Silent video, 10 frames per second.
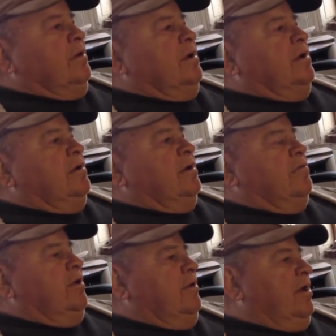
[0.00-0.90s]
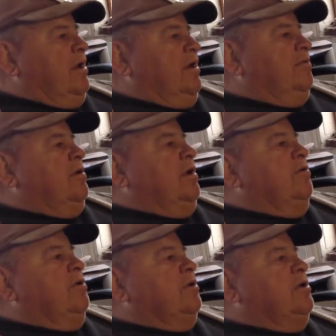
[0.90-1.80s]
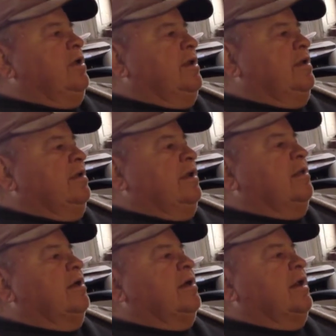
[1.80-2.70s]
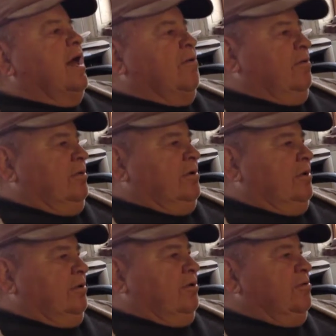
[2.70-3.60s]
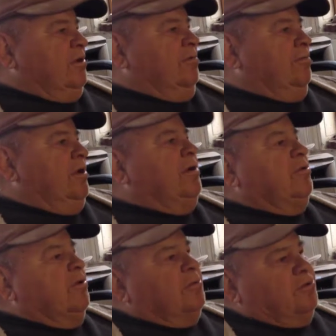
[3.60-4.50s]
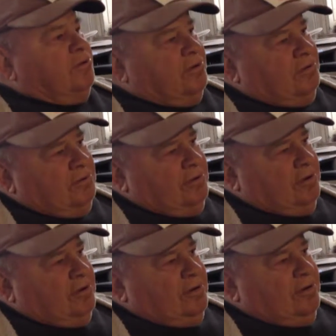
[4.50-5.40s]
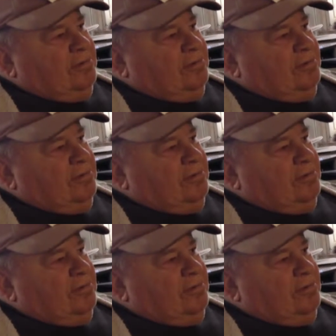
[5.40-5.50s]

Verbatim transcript: and then at night when they really need it, they let it out, and it turns them big turbines. Yeah, the